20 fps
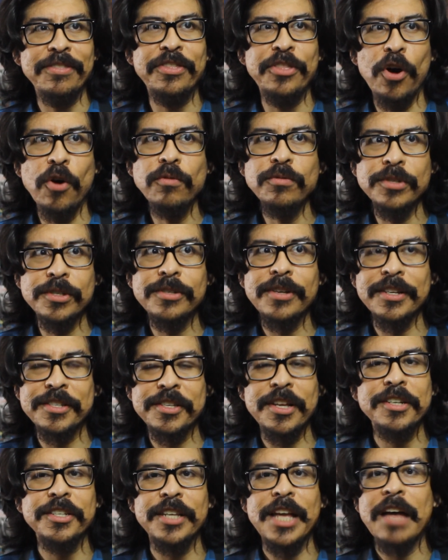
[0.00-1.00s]
those
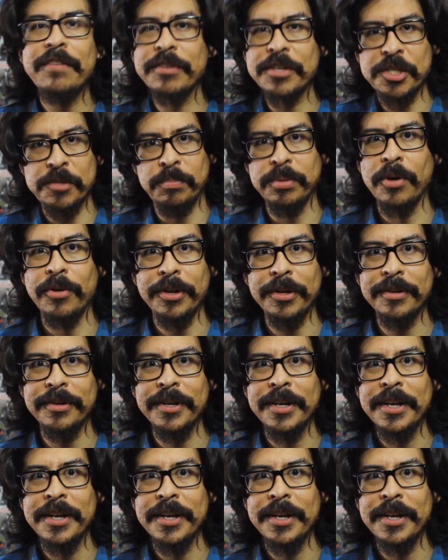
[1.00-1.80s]
essentially have exploded